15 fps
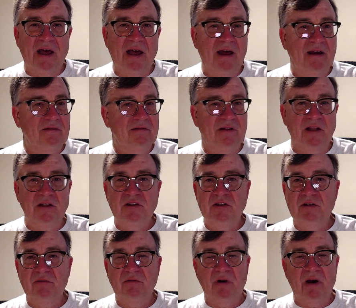uh, and let
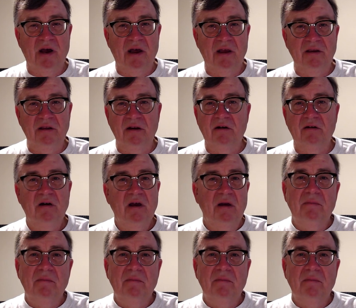you, uh, you know,